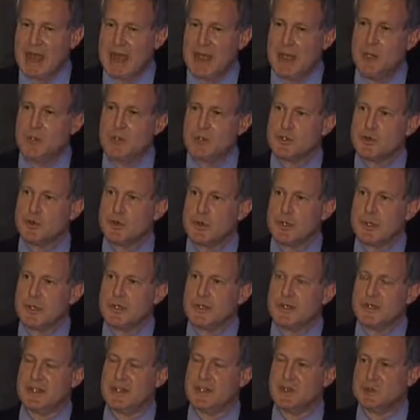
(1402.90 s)
And he was
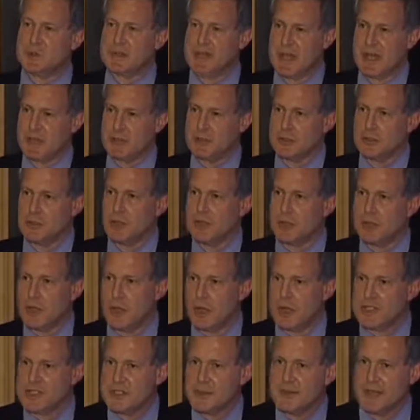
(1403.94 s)
worried that this was actually going to
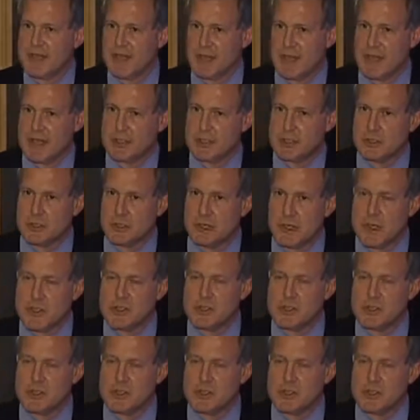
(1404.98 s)
cost him the election.